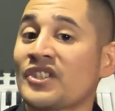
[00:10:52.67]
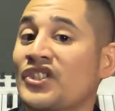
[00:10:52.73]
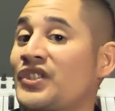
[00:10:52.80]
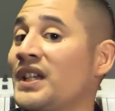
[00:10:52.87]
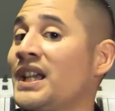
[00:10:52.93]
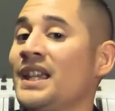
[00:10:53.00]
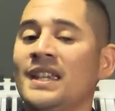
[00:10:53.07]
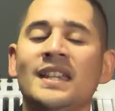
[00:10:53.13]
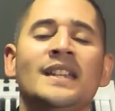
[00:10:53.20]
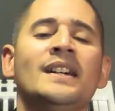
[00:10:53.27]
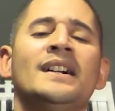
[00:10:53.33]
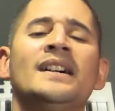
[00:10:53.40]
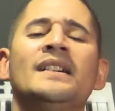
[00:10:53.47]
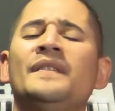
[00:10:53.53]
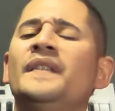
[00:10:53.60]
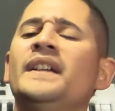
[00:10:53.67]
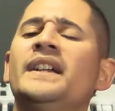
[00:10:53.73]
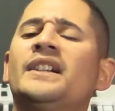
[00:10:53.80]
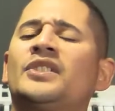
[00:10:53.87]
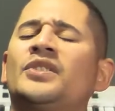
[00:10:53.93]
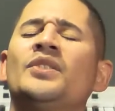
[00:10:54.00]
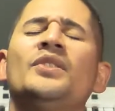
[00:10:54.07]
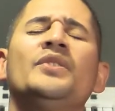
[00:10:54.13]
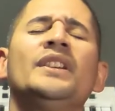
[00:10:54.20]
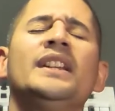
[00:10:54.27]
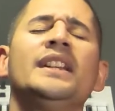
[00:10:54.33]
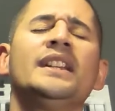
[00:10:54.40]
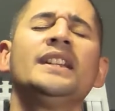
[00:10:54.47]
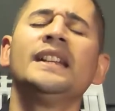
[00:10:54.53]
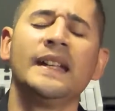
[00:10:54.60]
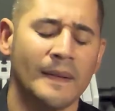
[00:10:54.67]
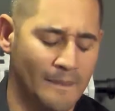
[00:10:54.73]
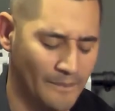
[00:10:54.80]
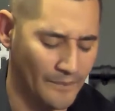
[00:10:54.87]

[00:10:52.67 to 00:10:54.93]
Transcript: see a victory.